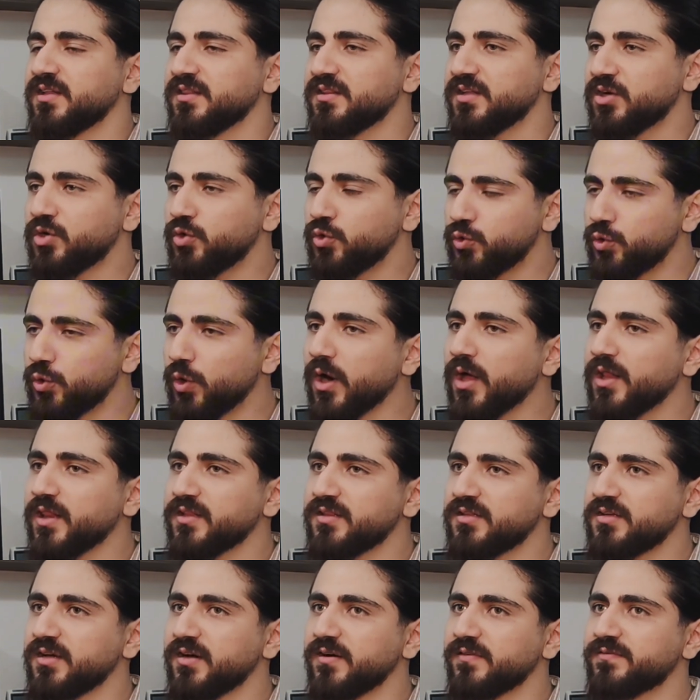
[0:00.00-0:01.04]
The
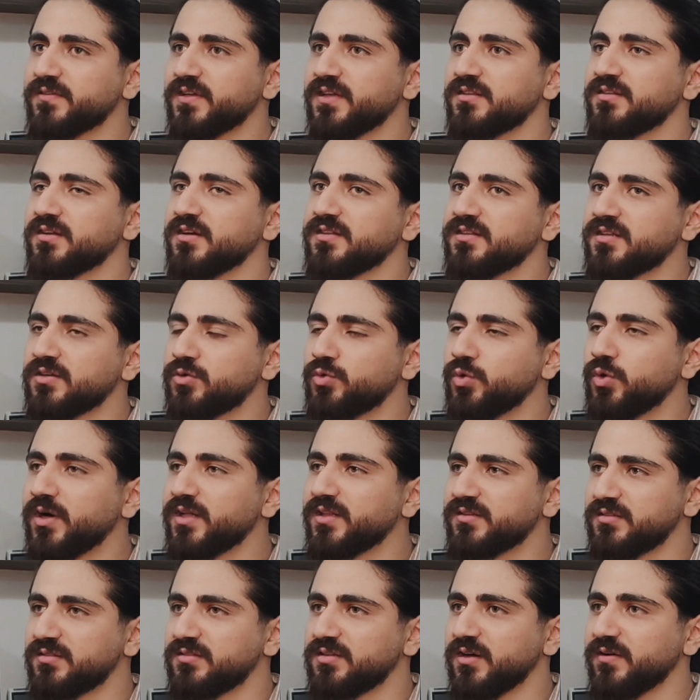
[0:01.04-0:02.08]
quality of data, the
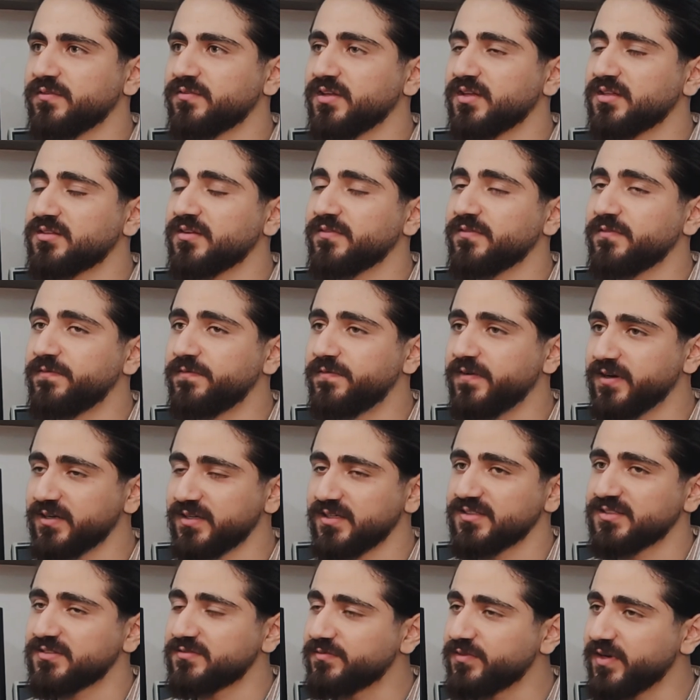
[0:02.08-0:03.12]
quantity of data
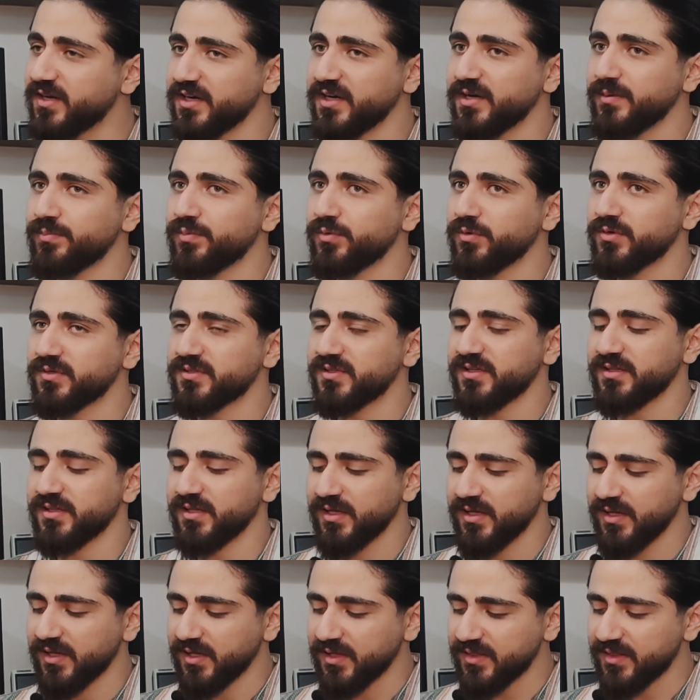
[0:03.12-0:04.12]
is very important.